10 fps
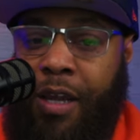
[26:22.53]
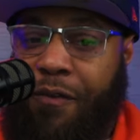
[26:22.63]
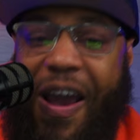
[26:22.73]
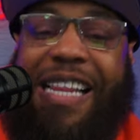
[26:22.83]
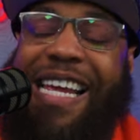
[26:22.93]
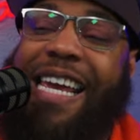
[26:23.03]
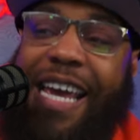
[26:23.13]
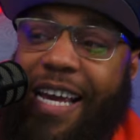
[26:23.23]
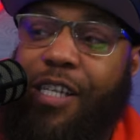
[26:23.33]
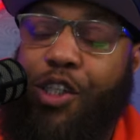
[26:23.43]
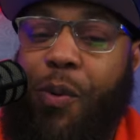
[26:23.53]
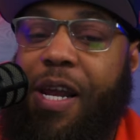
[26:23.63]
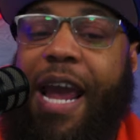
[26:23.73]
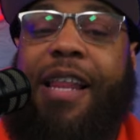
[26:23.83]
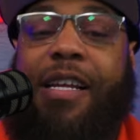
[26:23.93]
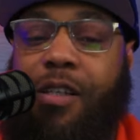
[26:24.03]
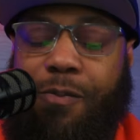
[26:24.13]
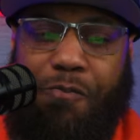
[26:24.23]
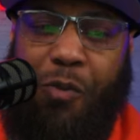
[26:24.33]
the fact that he is 28, that's a